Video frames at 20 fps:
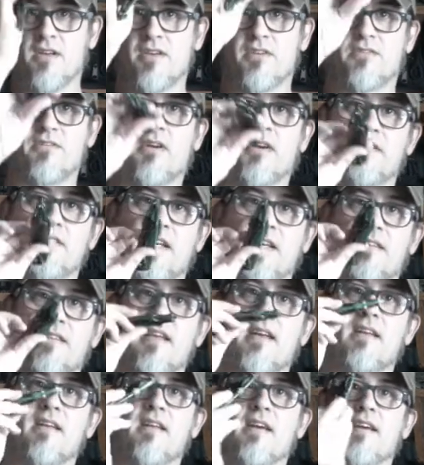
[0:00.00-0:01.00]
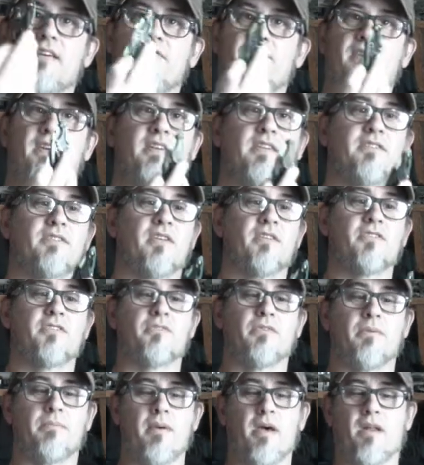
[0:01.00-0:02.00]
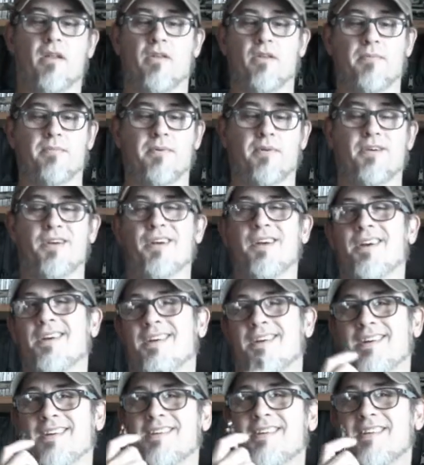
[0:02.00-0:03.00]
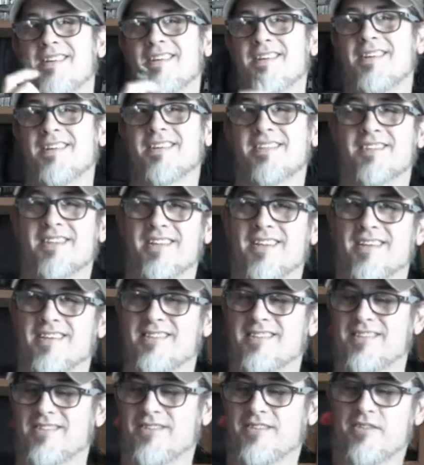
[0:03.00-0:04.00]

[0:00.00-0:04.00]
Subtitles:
So I take that knife, and it's also a bottle opener, because I like to